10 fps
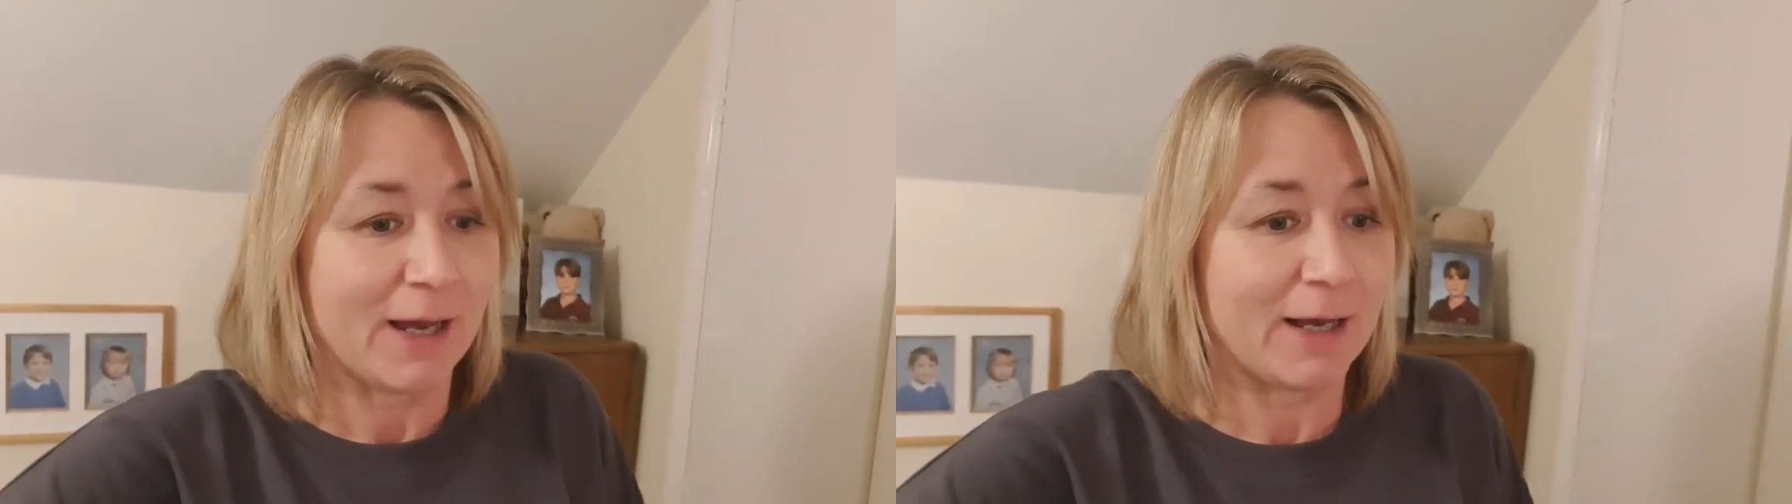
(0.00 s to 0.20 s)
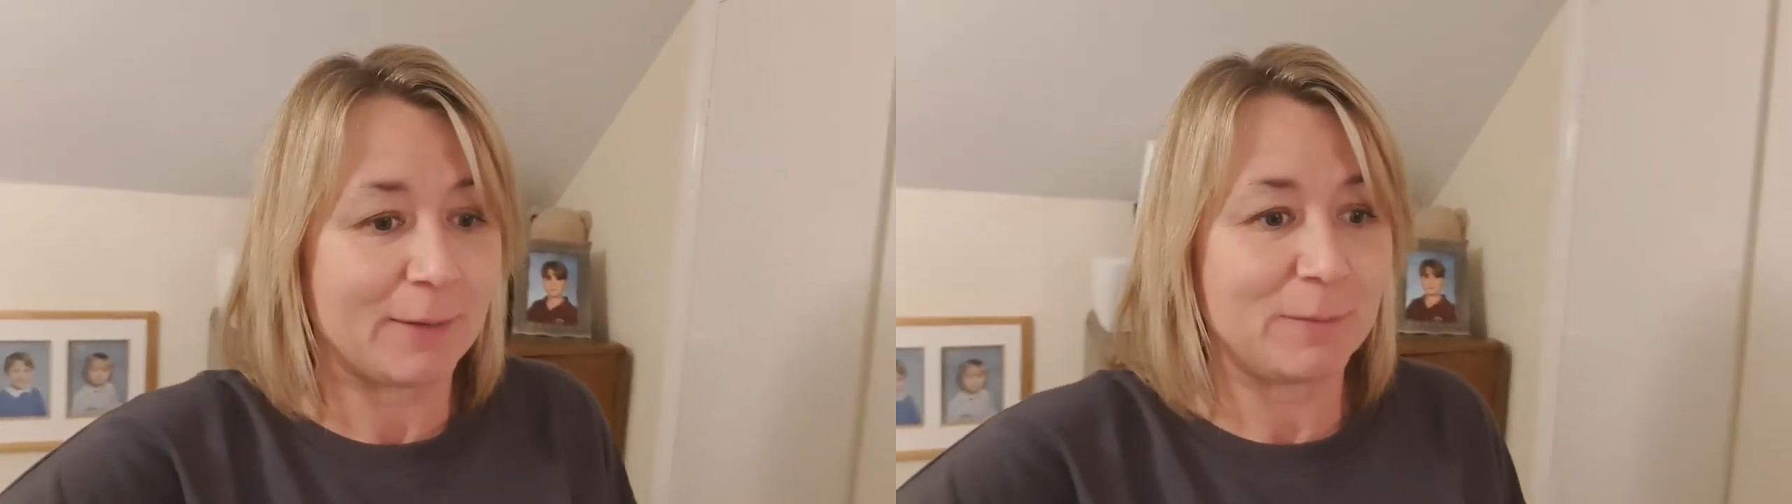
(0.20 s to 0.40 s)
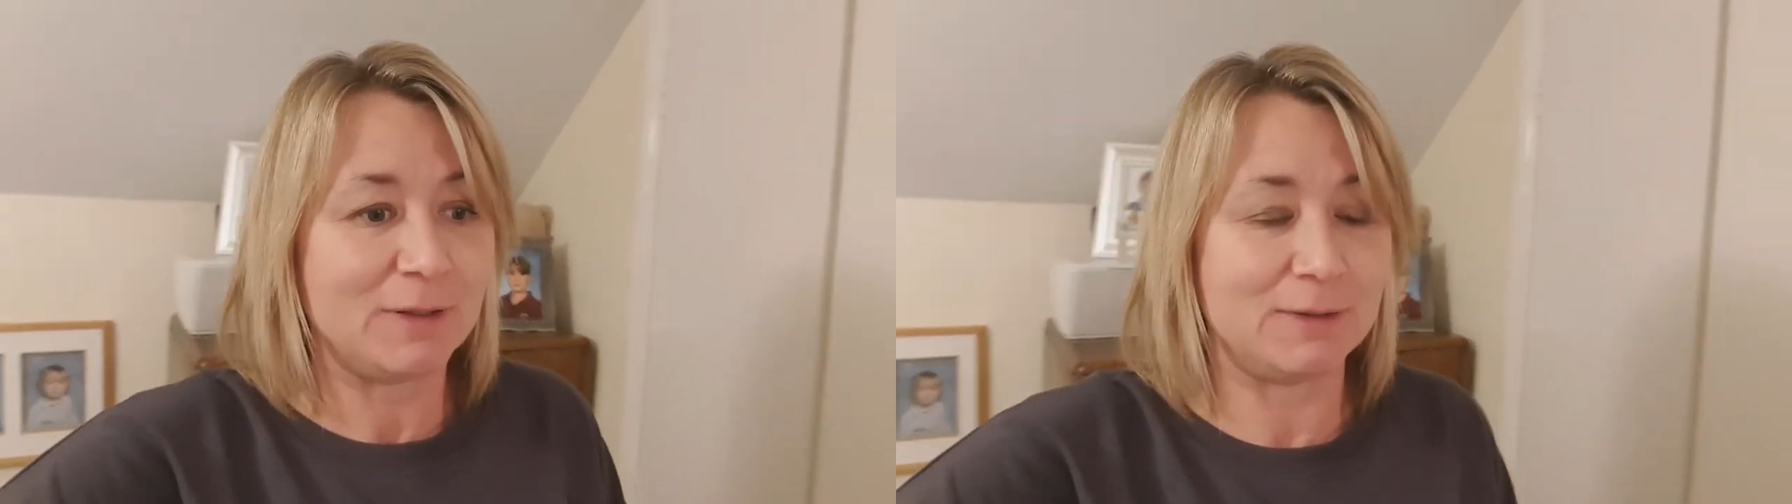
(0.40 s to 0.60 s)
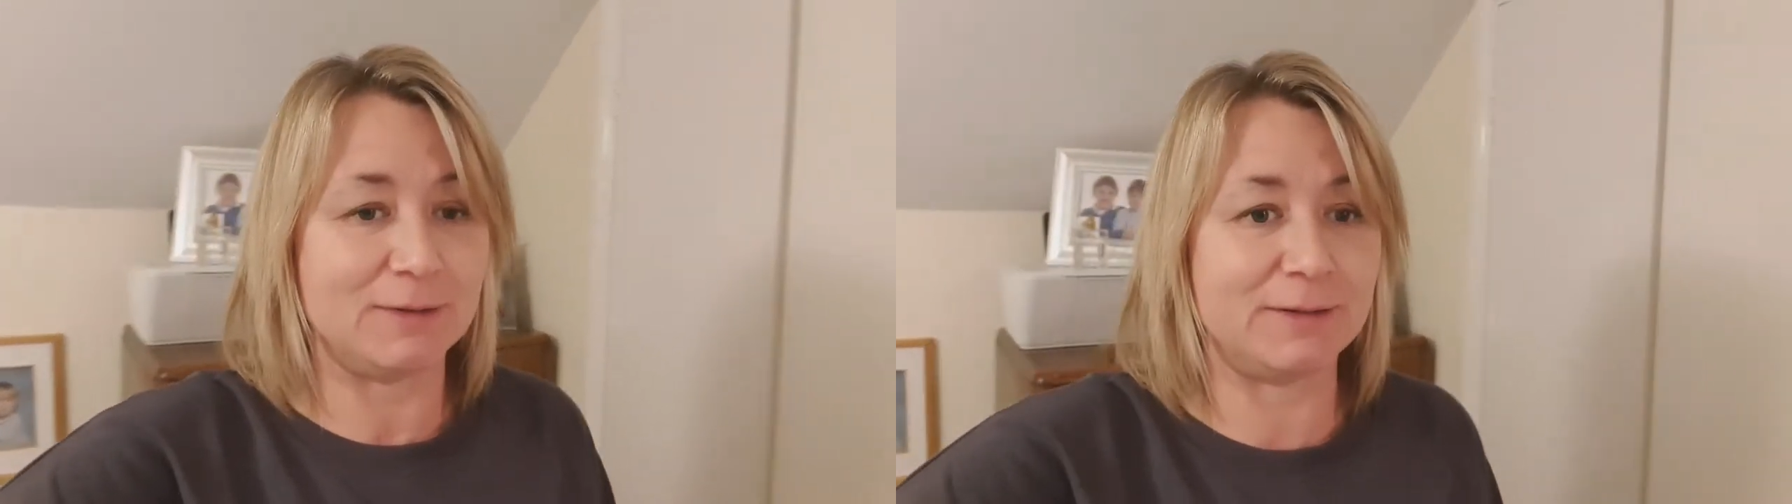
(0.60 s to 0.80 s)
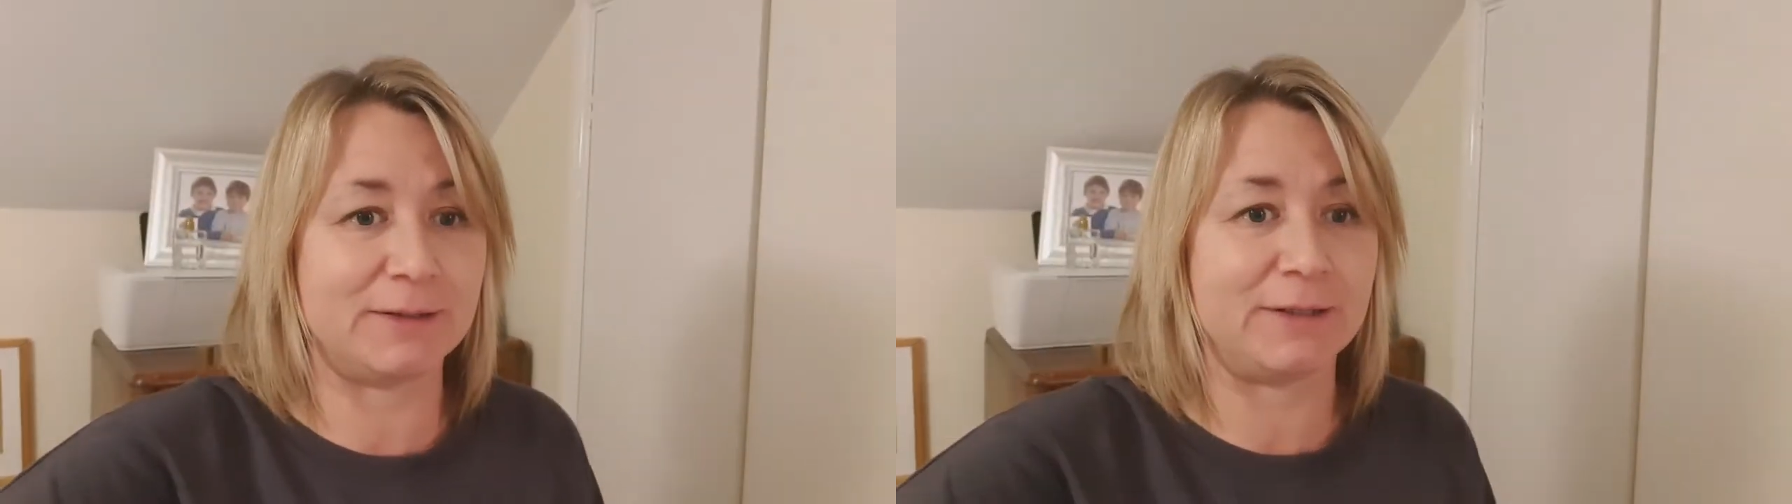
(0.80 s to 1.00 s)

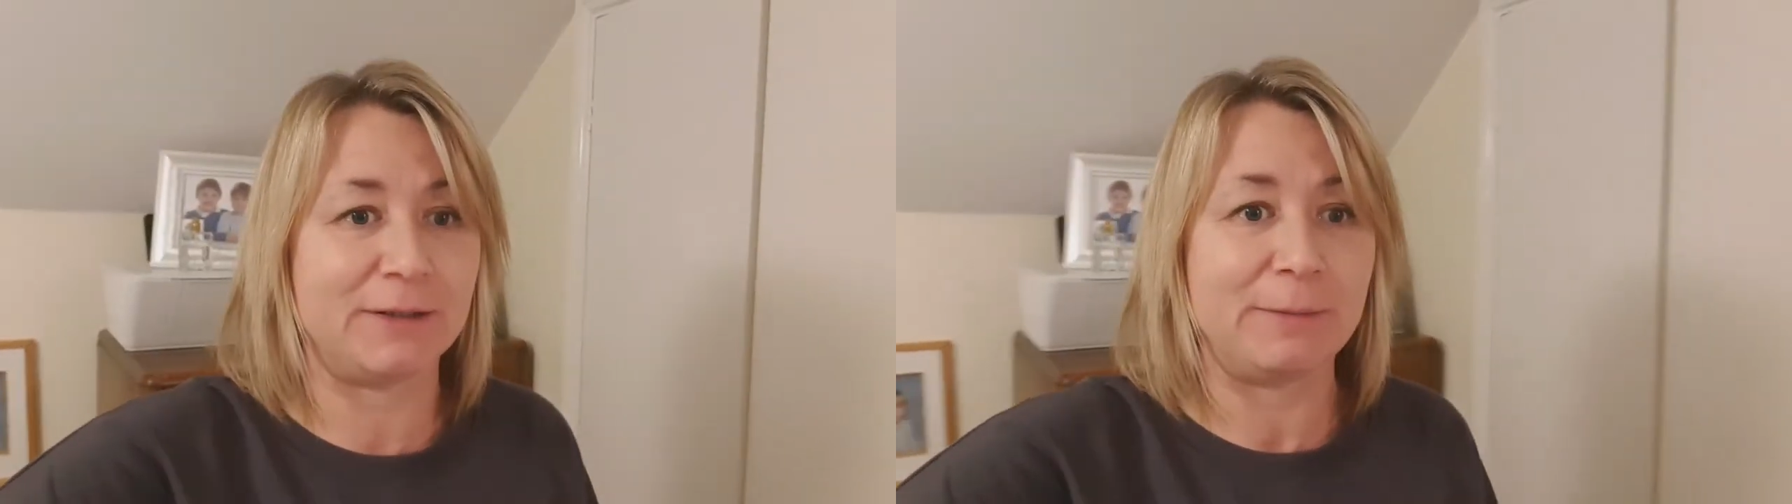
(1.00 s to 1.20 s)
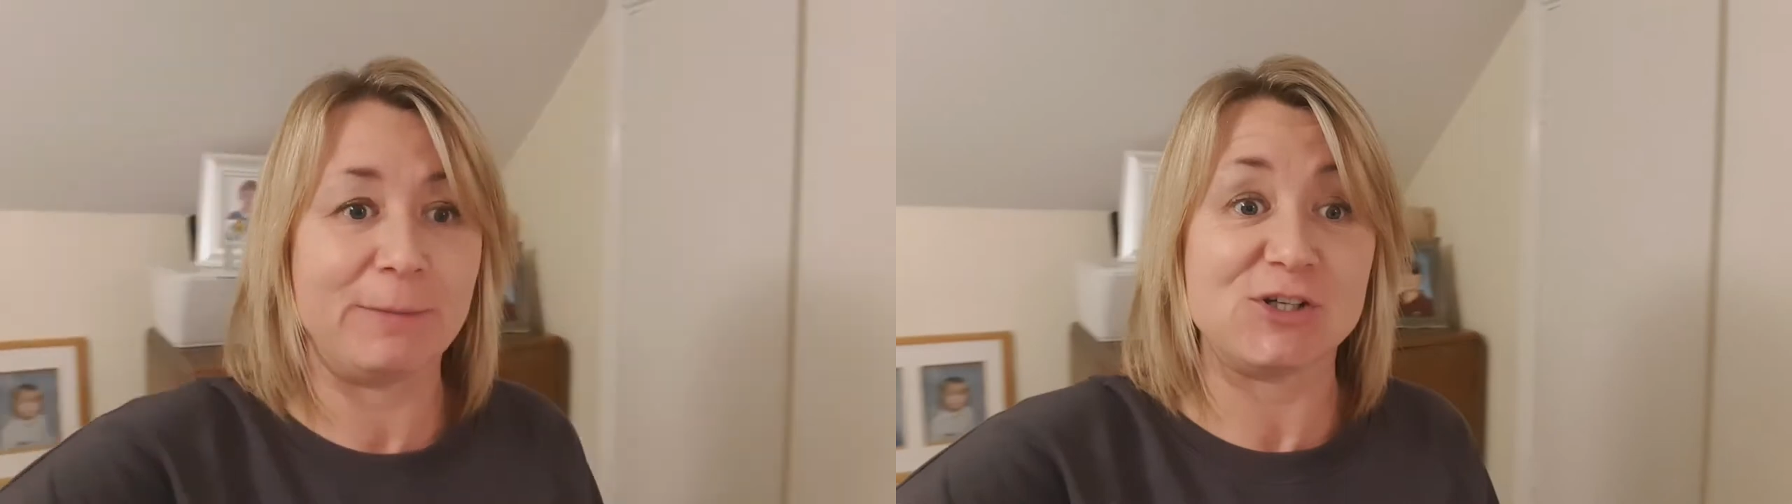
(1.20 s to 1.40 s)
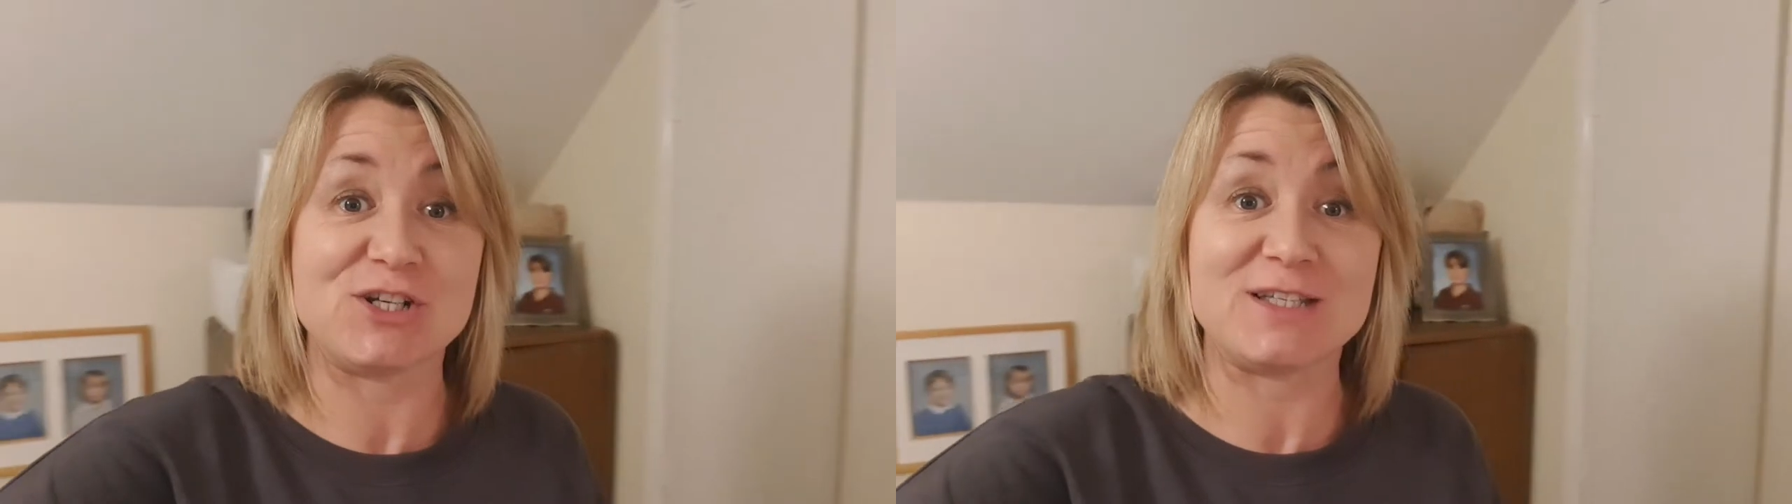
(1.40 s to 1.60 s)
but she